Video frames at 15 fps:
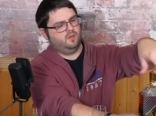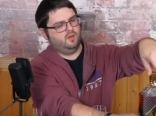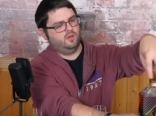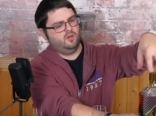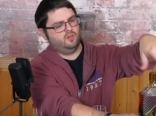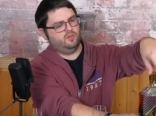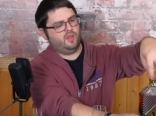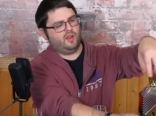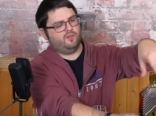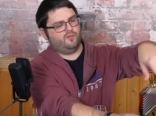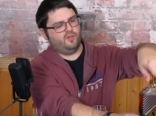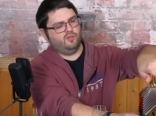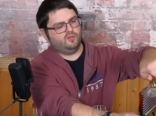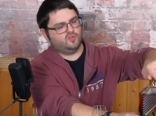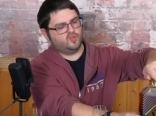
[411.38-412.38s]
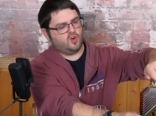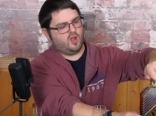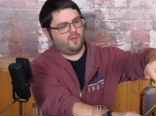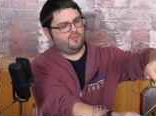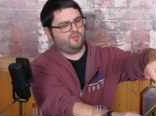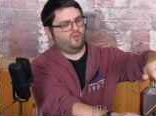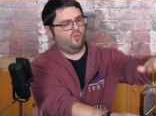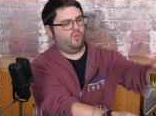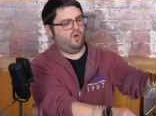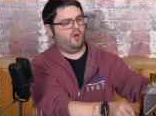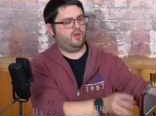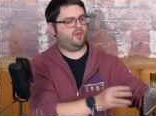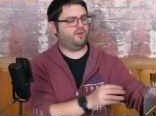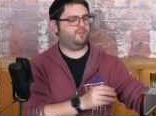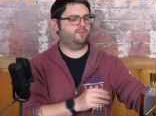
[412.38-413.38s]
Let's add a few drops of
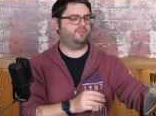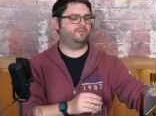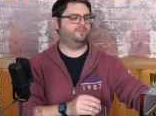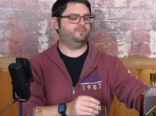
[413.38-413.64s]
water.